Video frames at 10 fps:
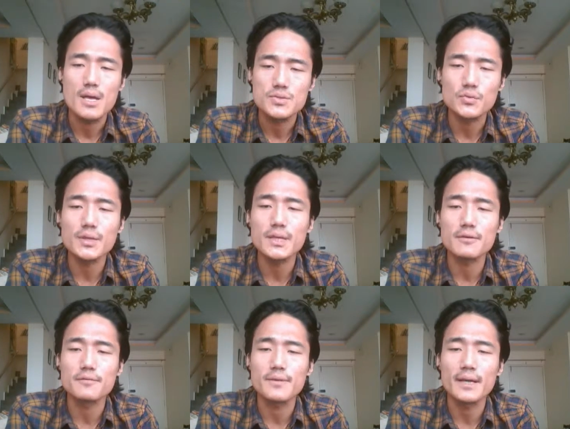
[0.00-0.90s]
Soon
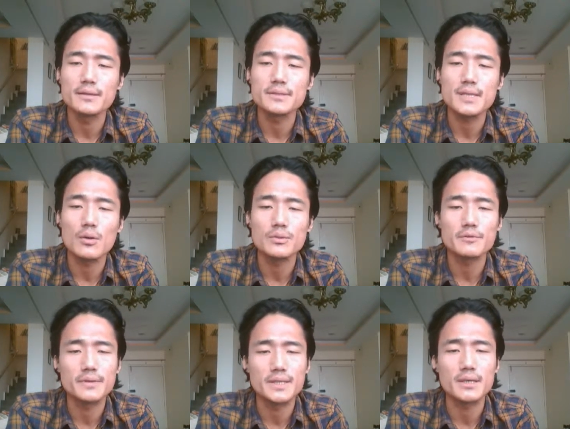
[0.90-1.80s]
enough, I learned how
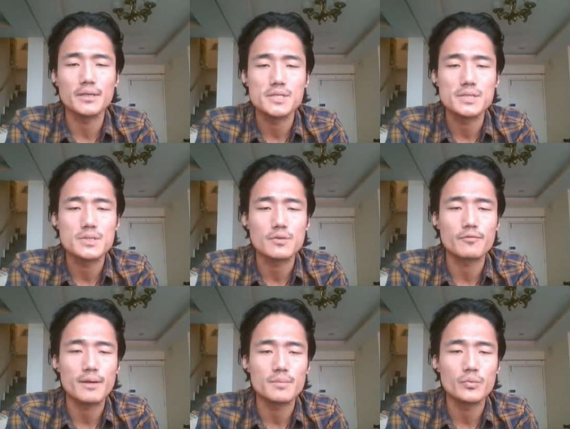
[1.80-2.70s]
different the conditions of
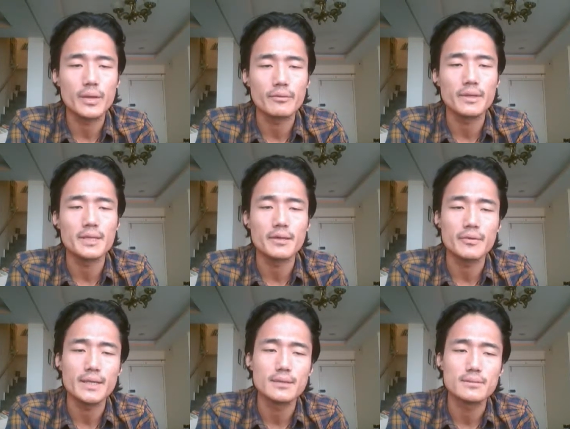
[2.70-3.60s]
farmer were in the
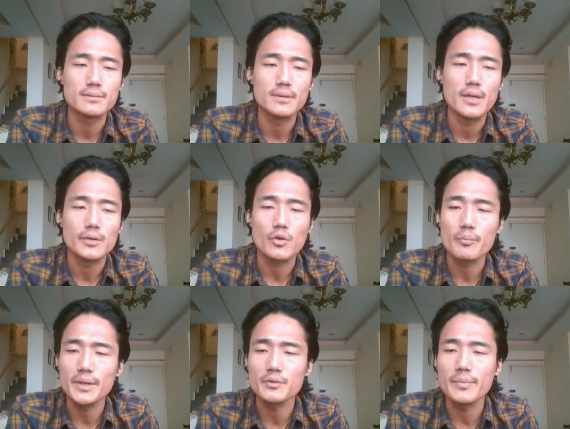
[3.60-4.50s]
area,
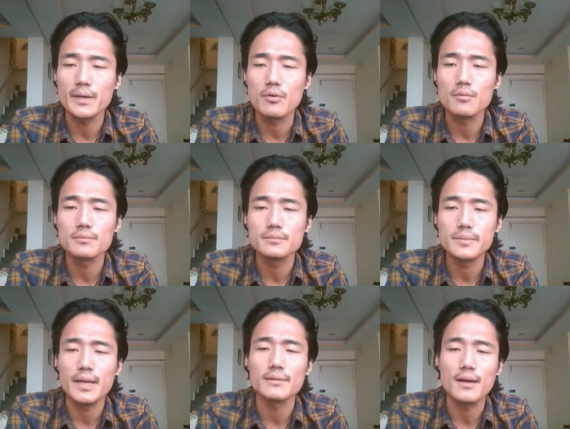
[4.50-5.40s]
compared to back home
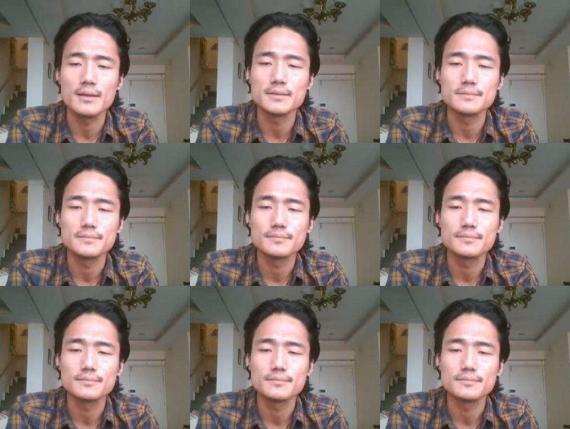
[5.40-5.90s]
in Nagaland.